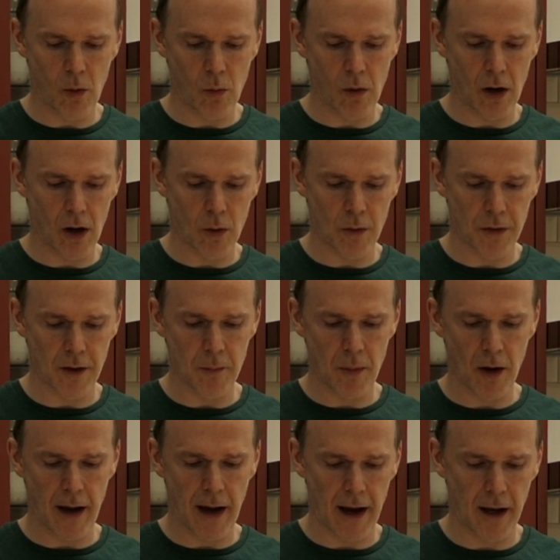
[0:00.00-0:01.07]
work with it
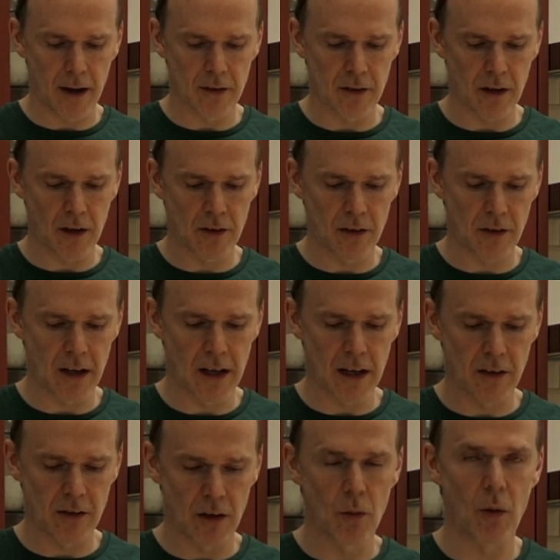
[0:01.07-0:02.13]
by hand. So this is an
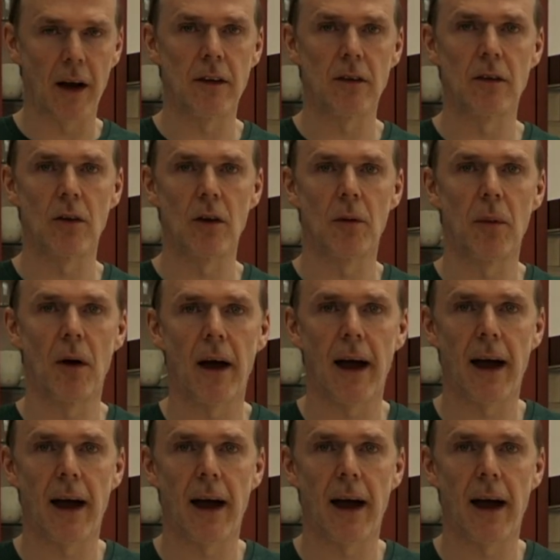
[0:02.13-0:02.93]
easier way to do it by